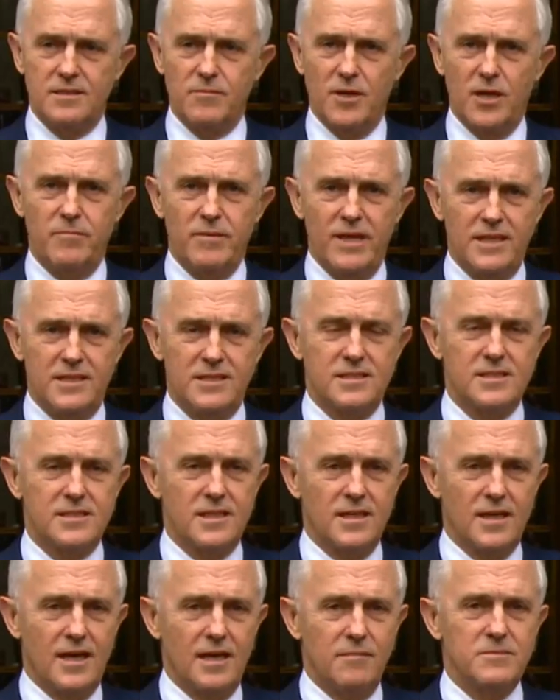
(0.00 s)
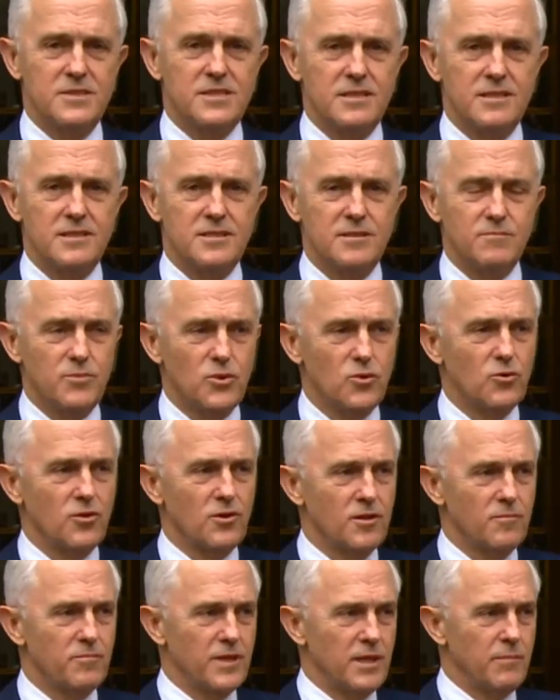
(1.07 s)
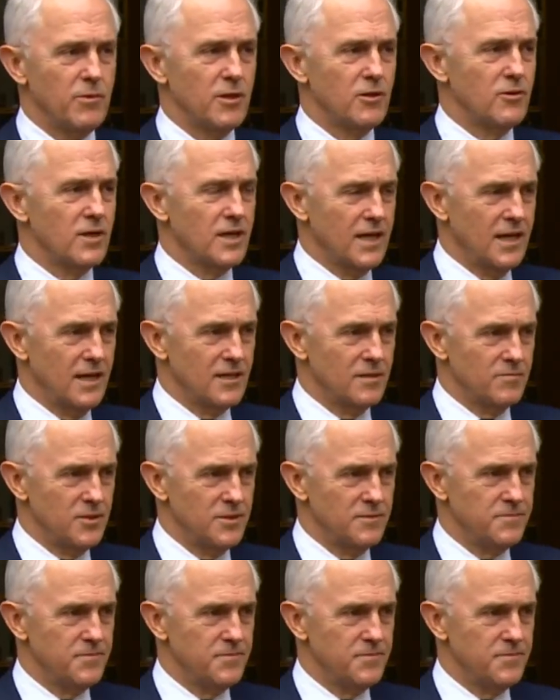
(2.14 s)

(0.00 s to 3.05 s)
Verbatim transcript: are momentous times and it's important that people are accountable.